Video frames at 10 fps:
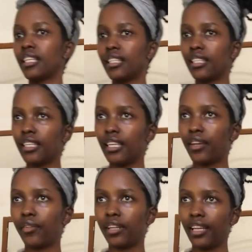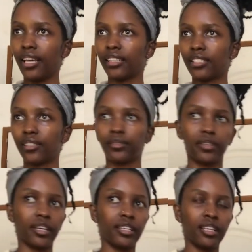They are relaxed,
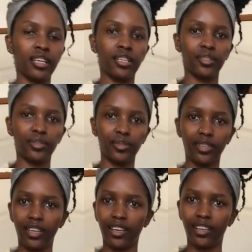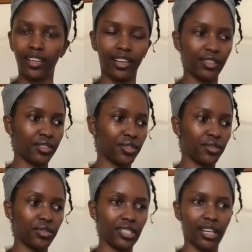okay? So yeah, I don't know
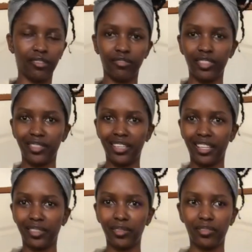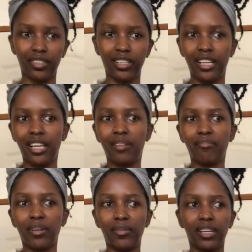which outfit you like so far,
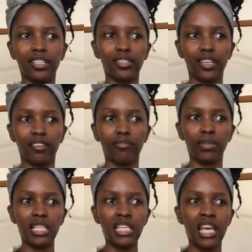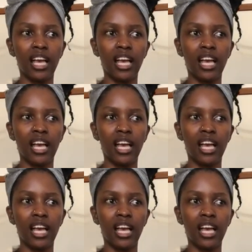but we had to have many.